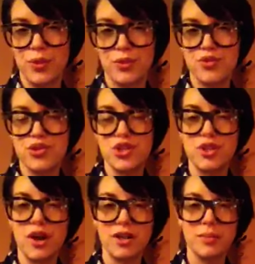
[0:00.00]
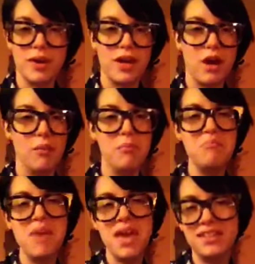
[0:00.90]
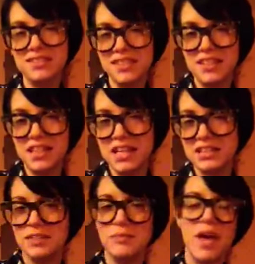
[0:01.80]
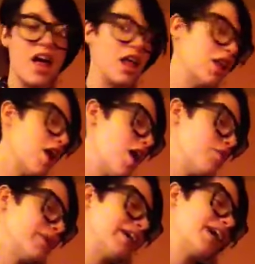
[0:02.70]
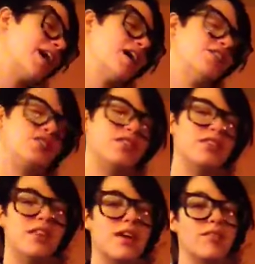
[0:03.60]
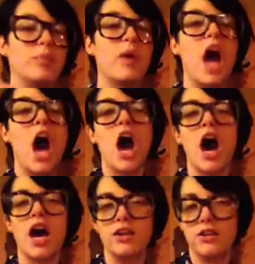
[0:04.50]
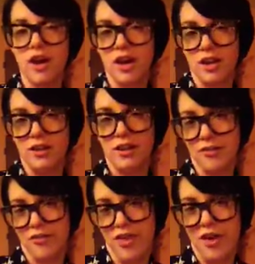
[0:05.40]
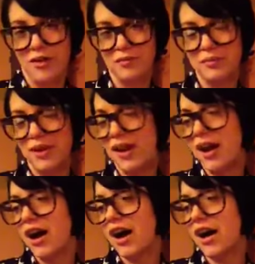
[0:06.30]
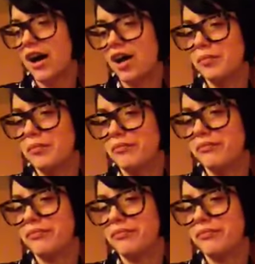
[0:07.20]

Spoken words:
she talked about how amazing they smell. Oh my god, she loved them. I do not love them.